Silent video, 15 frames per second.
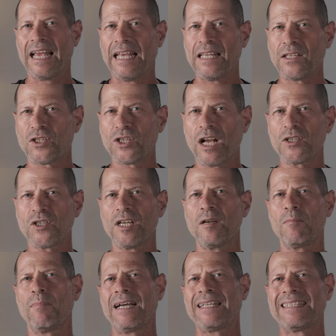And
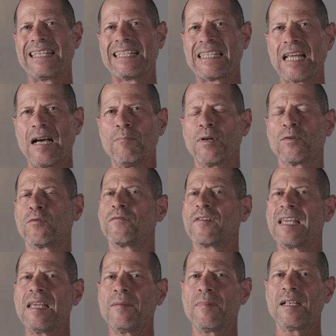judging by the number of
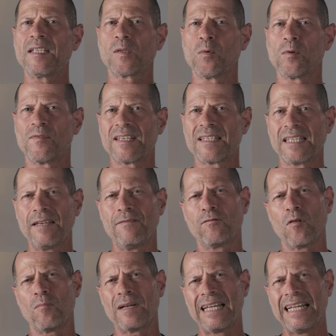emails we receive
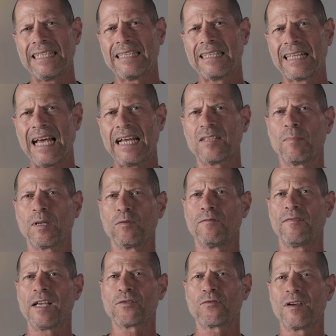from LED light
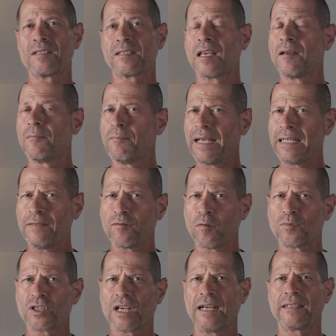manufacturers, mainly
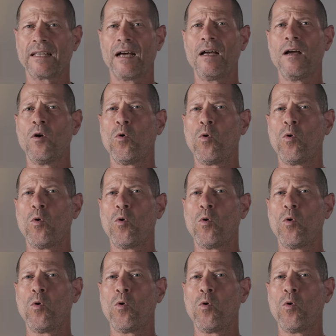from China,